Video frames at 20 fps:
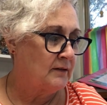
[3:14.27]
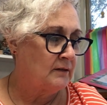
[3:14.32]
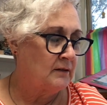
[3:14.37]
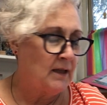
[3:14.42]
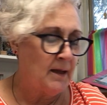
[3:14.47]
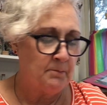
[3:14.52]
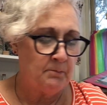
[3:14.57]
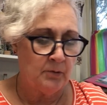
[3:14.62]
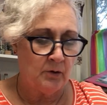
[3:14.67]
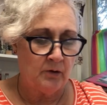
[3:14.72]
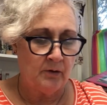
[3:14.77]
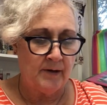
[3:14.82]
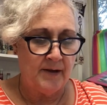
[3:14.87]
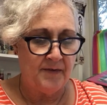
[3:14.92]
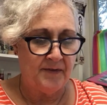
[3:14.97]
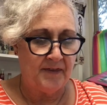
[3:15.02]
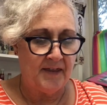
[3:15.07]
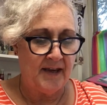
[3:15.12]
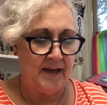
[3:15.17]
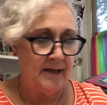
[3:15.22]
lumber
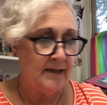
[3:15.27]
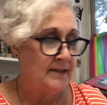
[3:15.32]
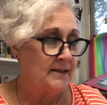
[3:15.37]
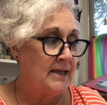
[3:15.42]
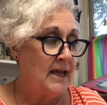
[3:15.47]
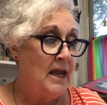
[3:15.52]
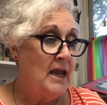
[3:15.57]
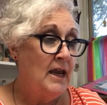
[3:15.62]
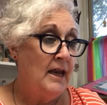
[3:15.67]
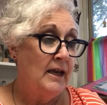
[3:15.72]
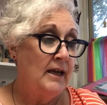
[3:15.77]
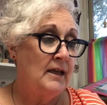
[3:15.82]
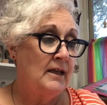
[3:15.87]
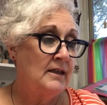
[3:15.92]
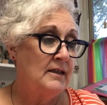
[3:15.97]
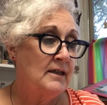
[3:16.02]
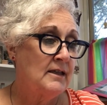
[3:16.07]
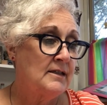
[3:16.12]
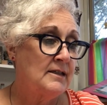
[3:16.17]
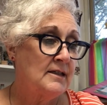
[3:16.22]
and things
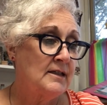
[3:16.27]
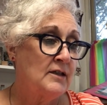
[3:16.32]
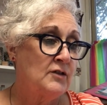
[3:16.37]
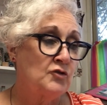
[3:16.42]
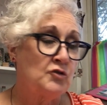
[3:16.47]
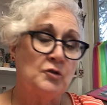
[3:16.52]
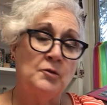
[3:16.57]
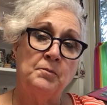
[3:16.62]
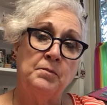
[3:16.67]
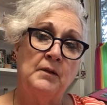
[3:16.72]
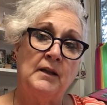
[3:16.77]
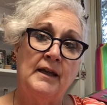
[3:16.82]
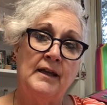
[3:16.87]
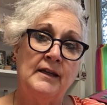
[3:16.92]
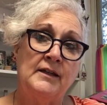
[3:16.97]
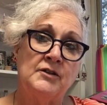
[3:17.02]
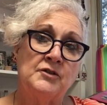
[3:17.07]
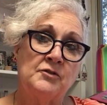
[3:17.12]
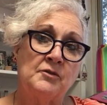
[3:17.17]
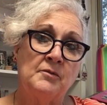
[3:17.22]
in the Central Plains.